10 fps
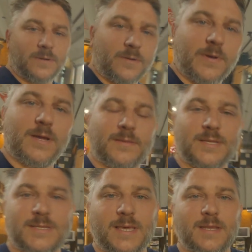anyway, on
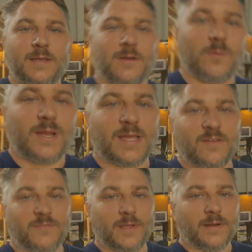this head here, what I
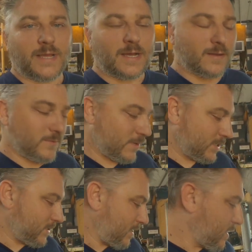got figured out
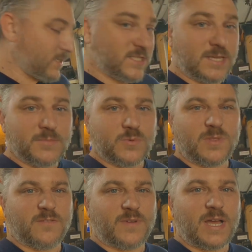was it seems
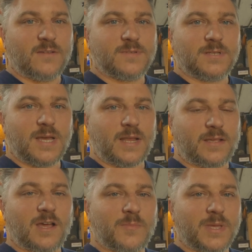when the valves got
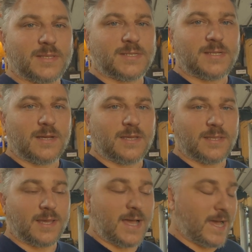gummy and stuck in
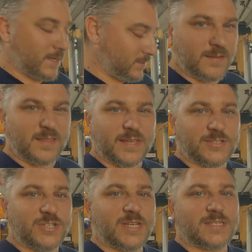the guides that they
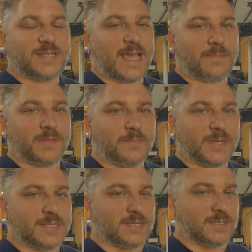just tapped the
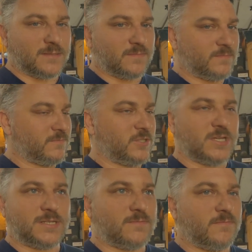pistons, just